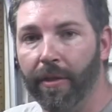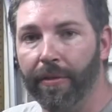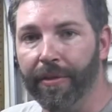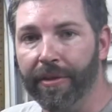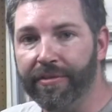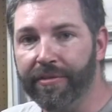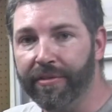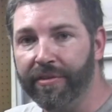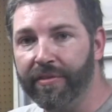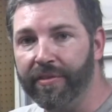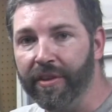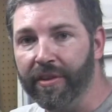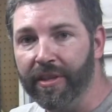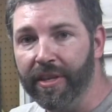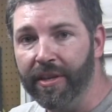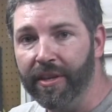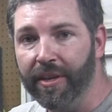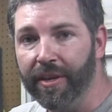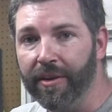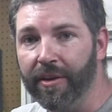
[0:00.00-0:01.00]
This is still
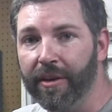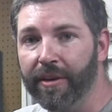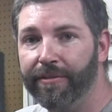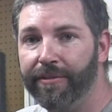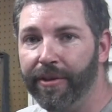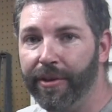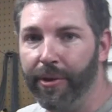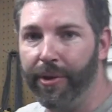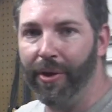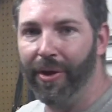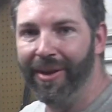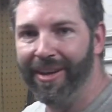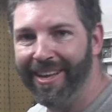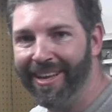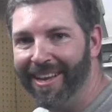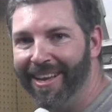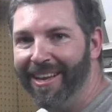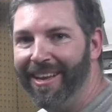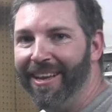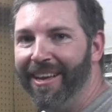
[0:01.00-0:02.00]
in here. If
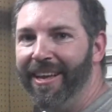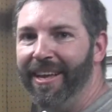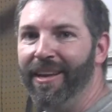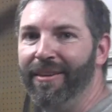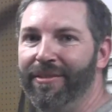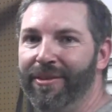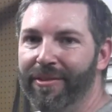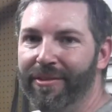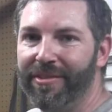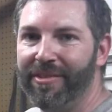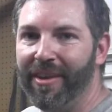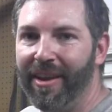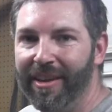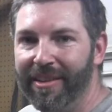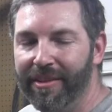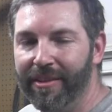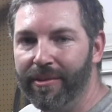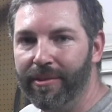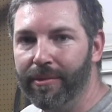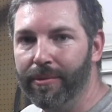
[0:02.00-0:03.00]
you
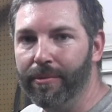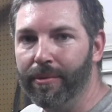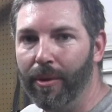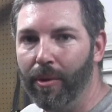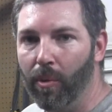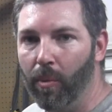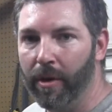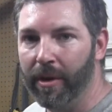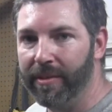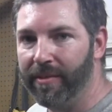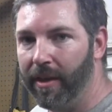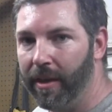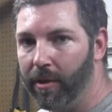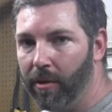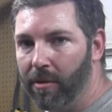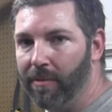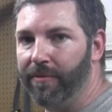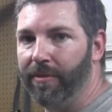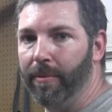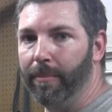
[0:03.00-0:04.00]
decide that you don't want to take
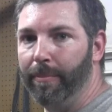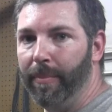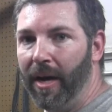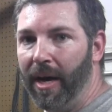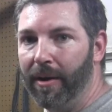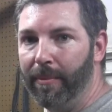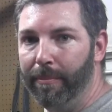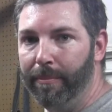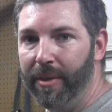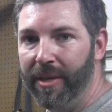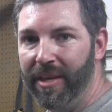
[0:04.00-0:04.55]
off the bottom